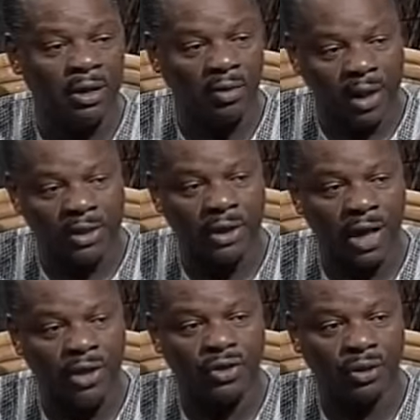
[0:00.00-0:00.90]
your
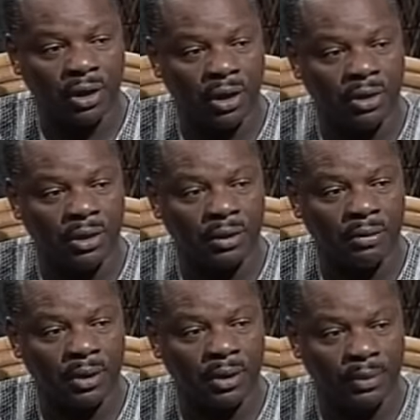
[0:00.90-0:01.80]
education is
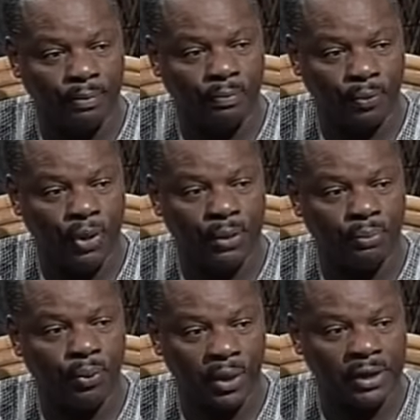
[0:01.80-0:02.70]
a
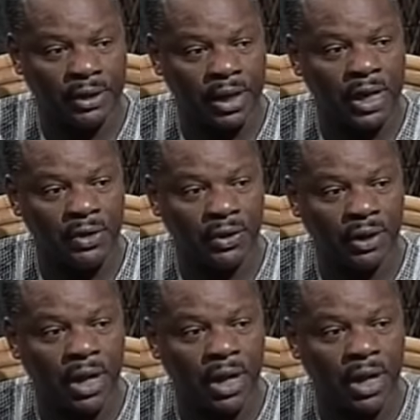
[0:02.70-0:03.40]
poor education.